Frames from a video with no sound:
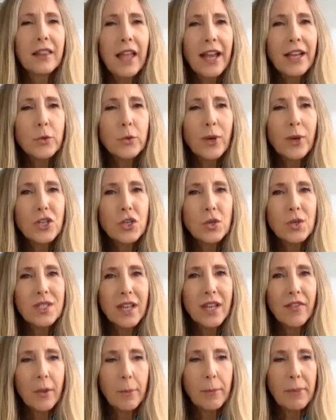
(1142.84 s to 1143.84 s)
like what you
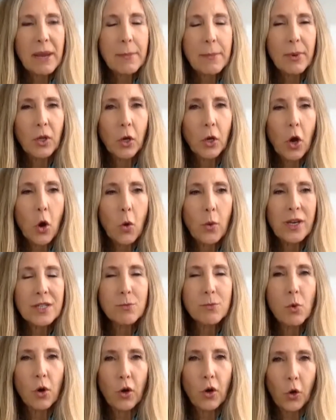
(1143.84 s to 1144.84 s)
said, that people are always
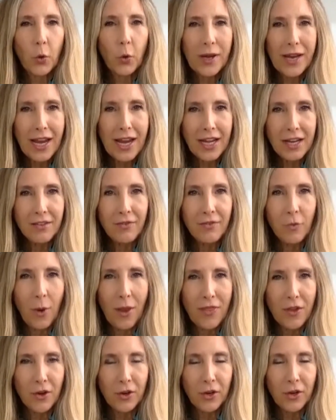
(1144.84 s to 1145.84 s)
more creative when
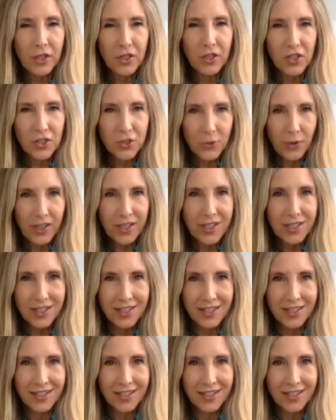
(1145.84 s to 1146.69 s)
they're constricted.